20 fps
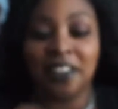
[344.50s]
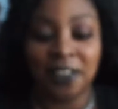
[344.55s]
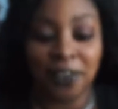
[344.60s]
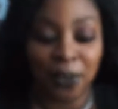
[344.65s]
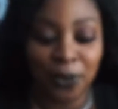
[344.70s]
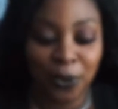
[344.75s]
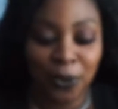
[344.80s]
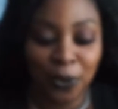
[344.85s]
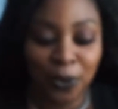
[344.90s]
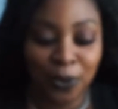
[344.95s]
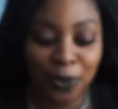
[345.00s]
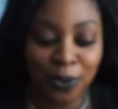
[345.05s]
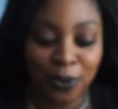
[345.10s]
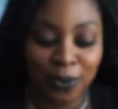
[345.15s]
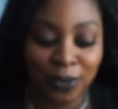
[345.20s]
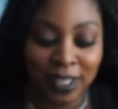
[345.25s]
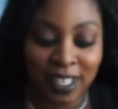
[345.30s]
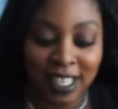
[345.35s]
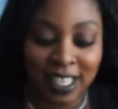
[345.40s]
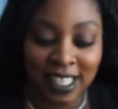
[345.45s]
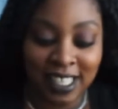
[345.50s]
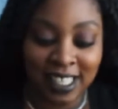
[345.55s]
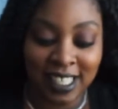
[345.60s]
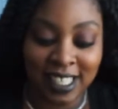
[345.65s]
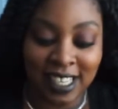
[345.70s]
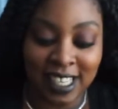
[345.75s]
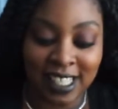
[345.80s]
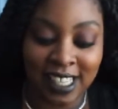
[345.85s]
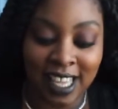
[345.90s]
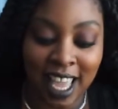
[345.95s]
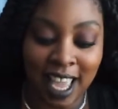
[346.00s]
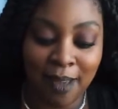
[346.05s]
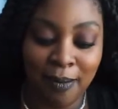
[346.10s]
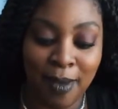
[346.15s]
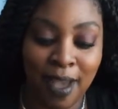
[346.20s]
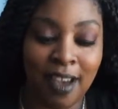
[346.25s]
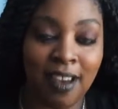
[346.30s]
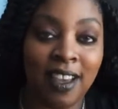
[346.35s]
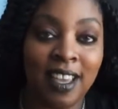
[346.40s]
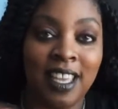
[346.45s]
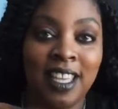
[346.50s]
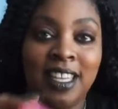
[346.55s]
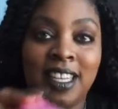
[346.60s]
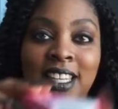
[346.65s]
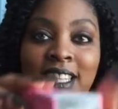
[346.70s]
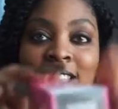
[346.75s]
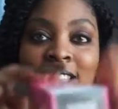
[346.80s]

Ooh, these just came out, and this